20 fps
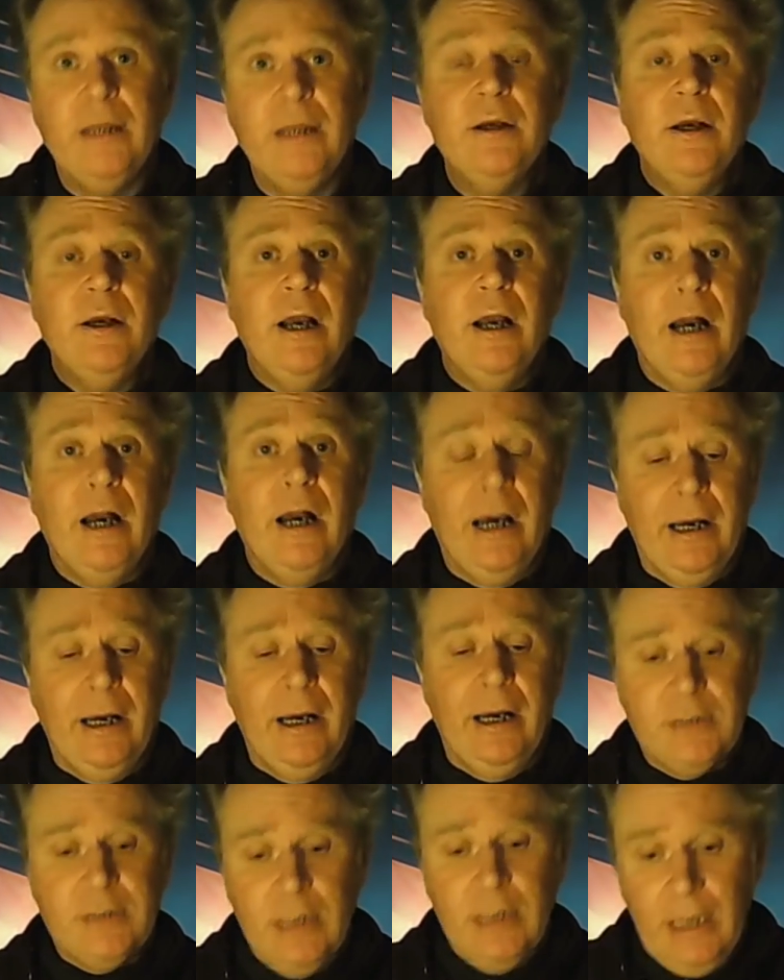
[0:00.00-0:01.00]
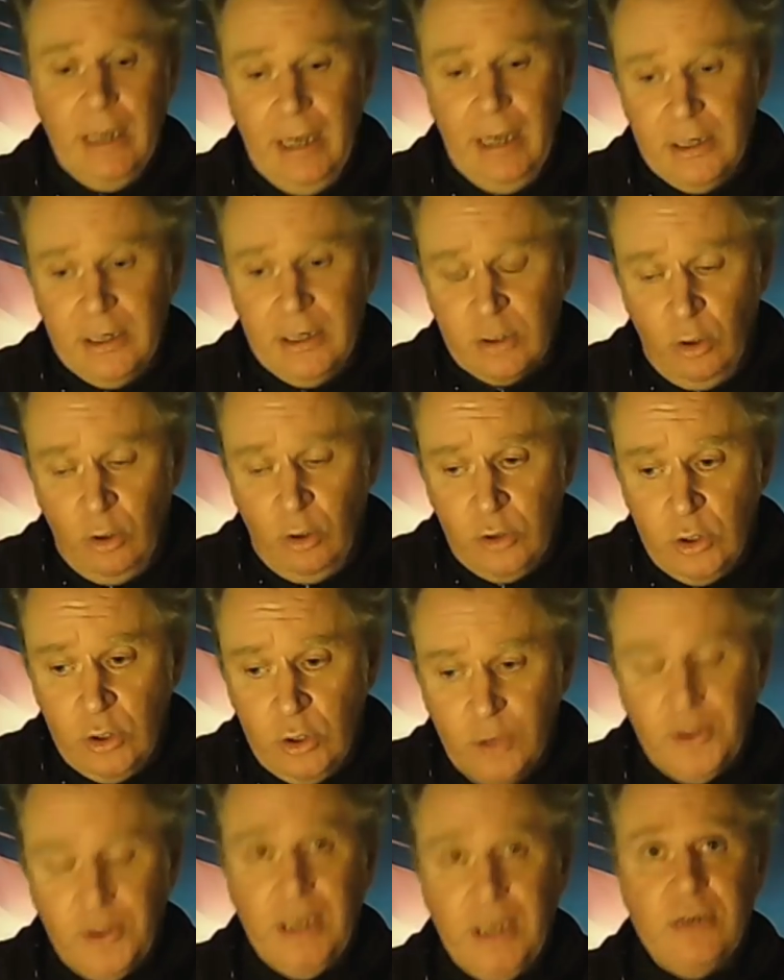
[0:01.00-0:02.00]
And it's got nothing
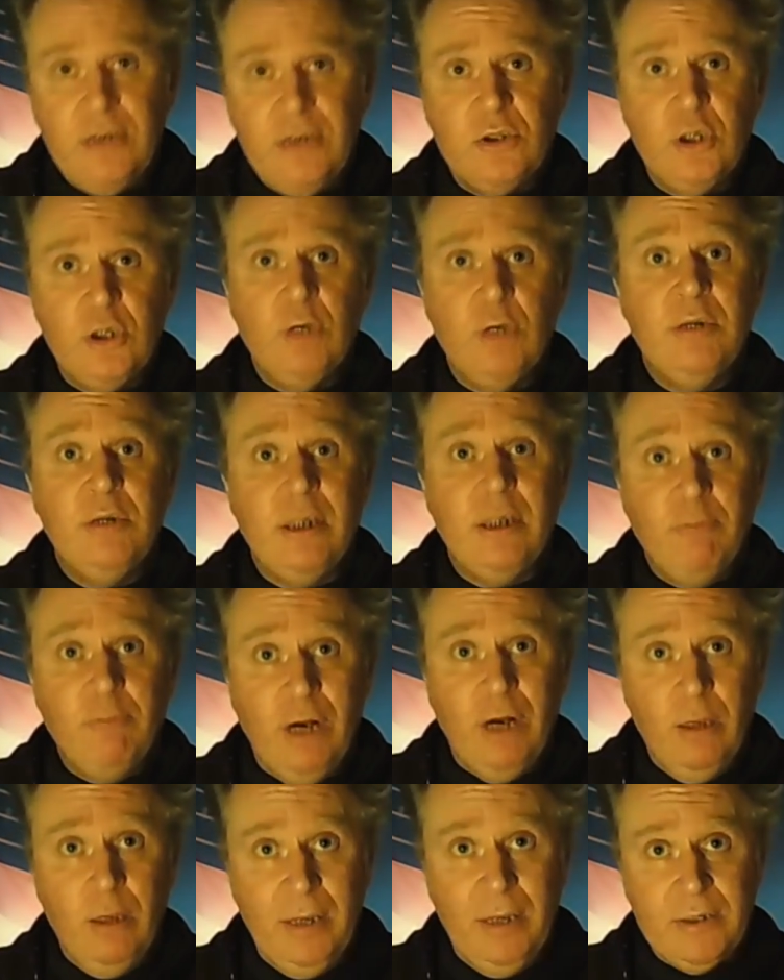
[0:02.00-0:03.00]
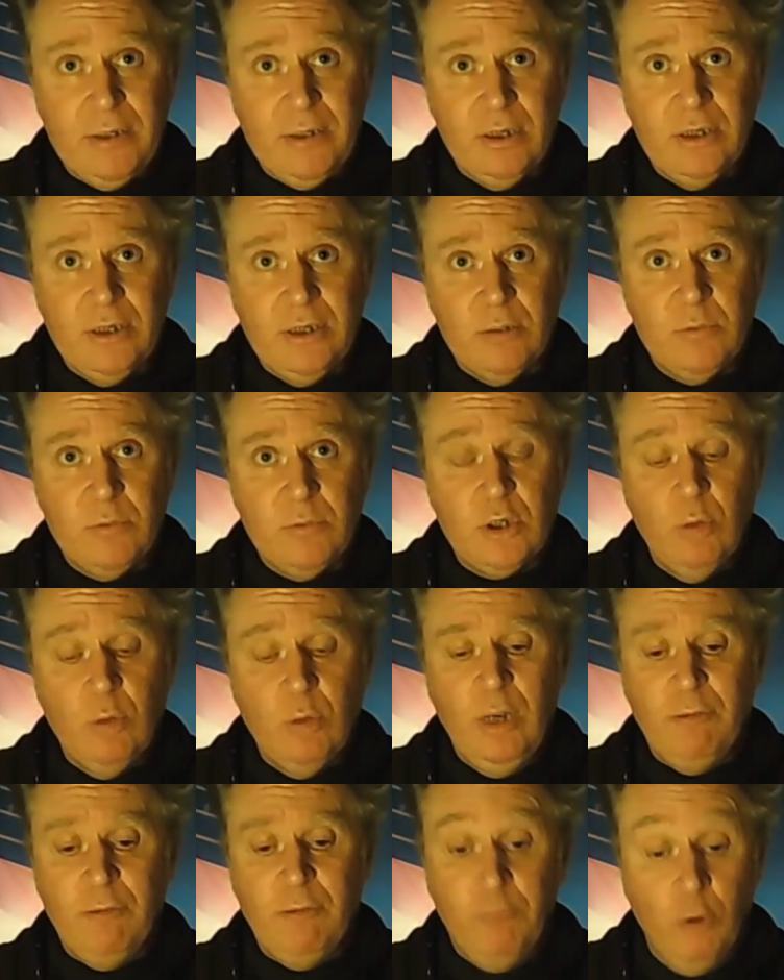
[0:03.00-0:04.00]
to do with environmentalism. So we're
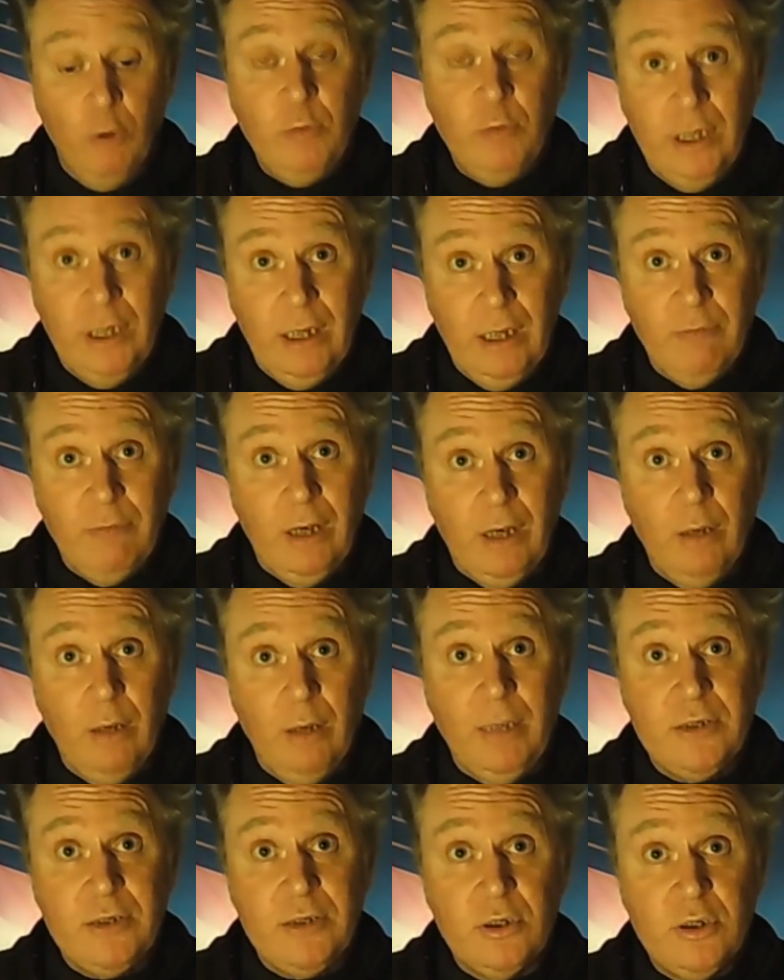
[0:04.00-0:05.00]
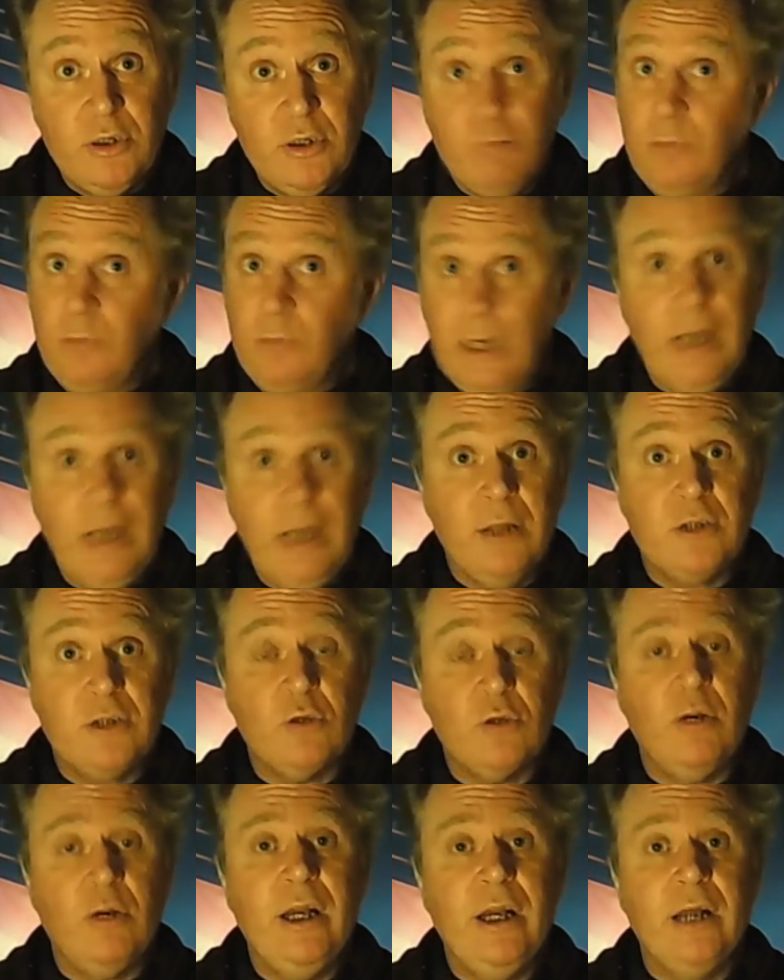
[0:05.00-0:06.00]
for real environmentalism. Yeah, that's a great
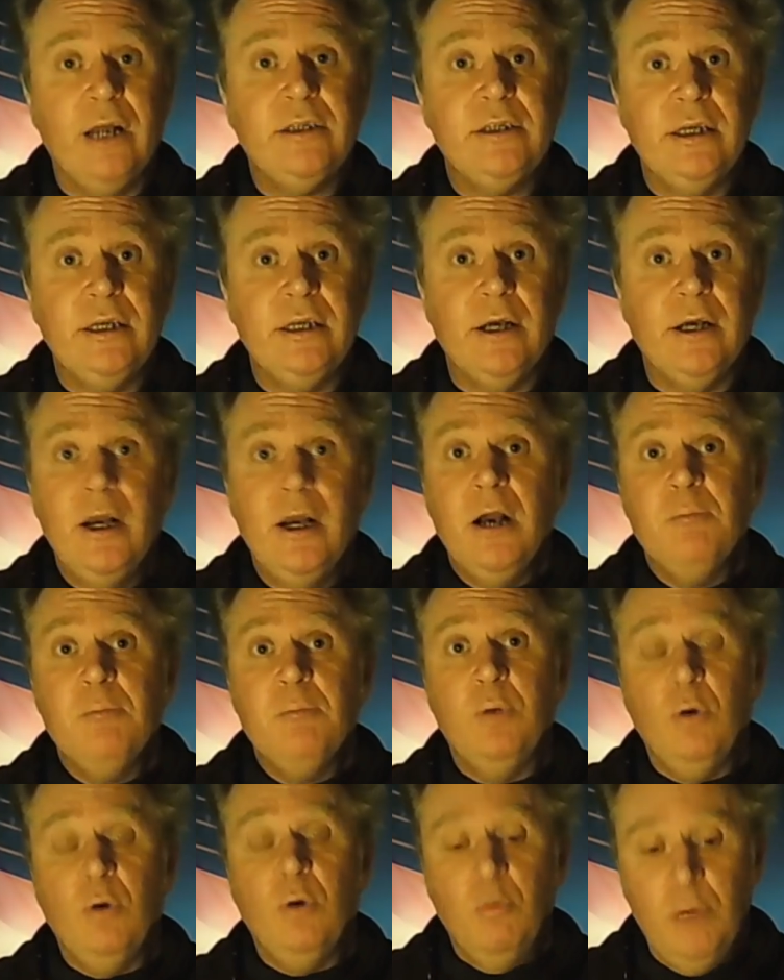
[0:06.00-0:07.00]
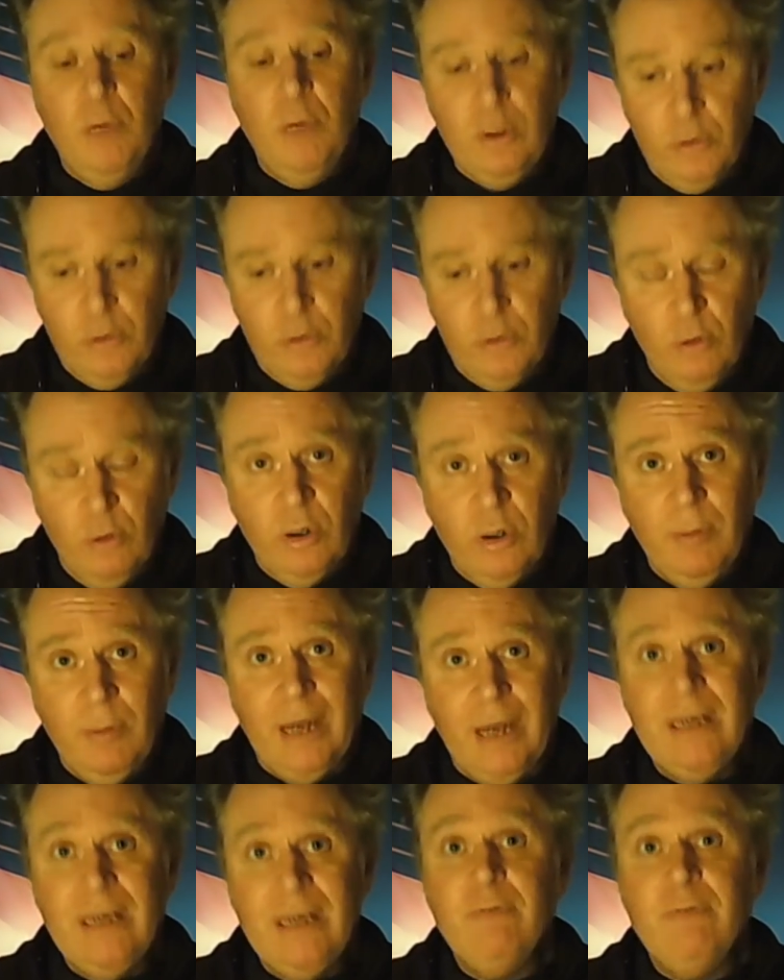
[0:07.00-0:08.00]
idea. But we're not talking about an
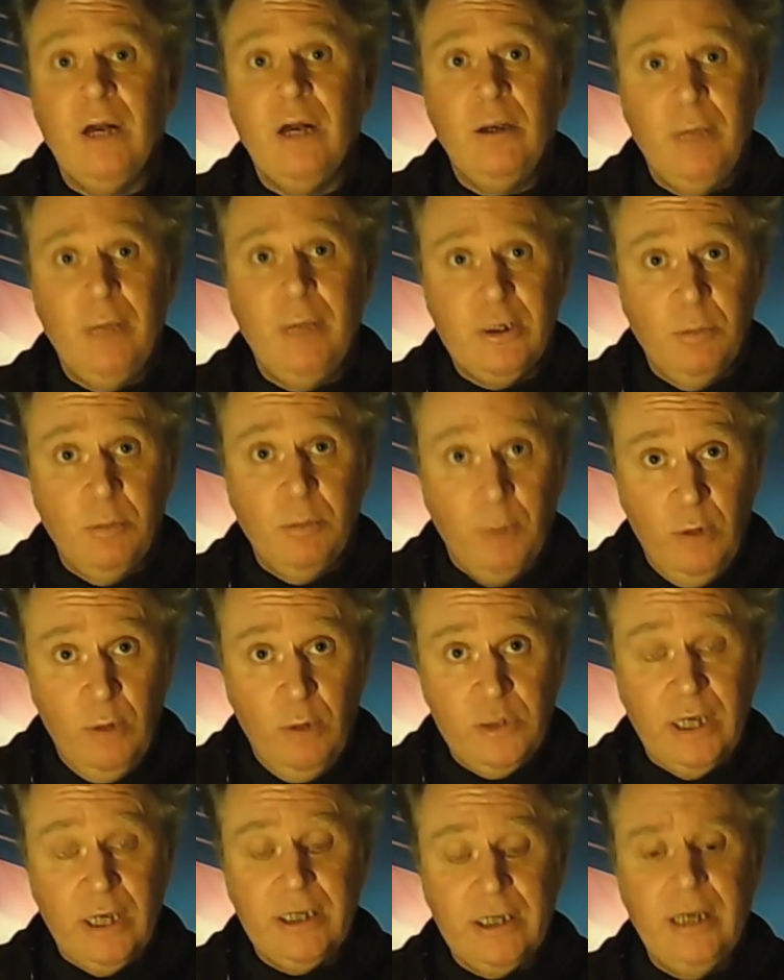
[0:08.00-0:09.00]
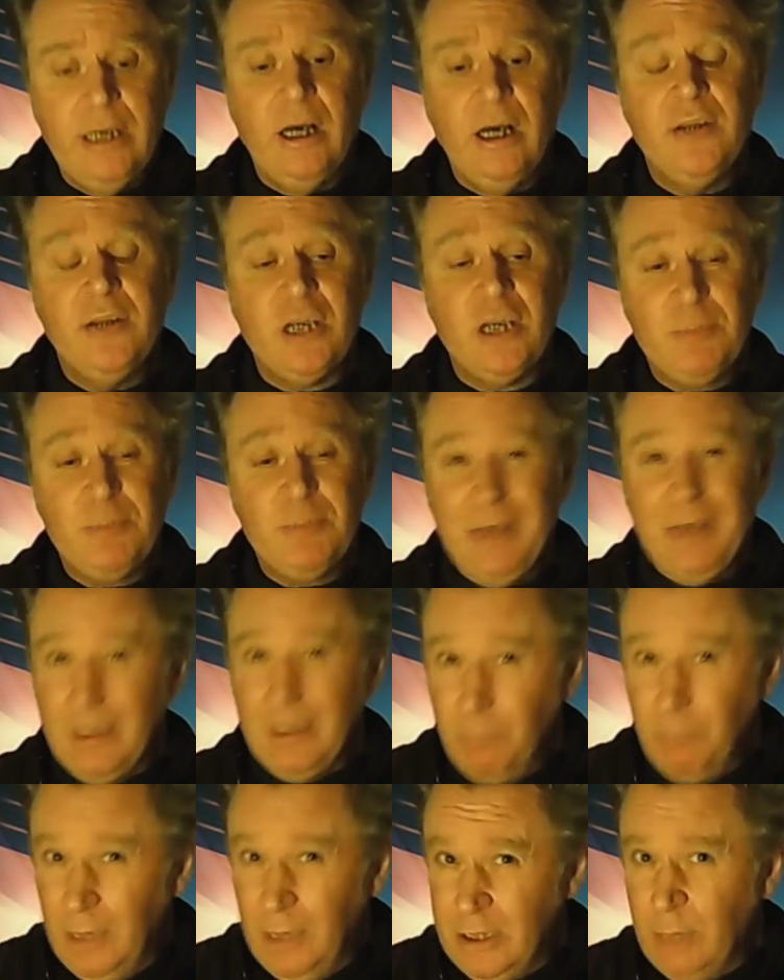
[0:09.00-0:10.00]
environmental project here. And that's been admitted
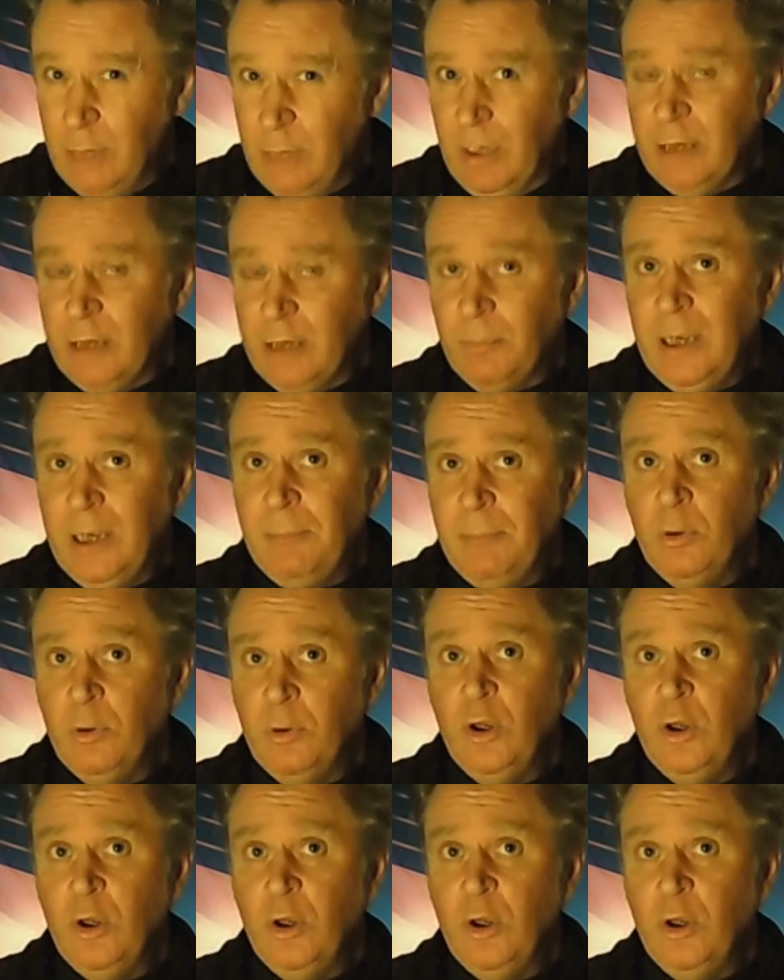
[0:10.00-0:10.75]
by the people who